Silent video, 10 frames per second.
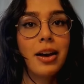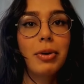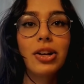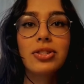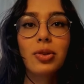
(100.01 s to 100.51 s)

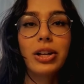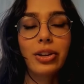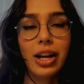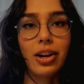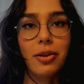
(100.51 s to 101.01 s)
But here's the real
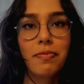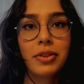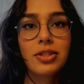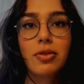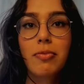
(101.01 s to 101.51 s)
kicker.
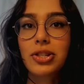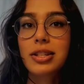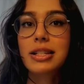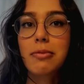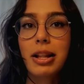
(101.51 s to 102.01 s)
Sumatra Slim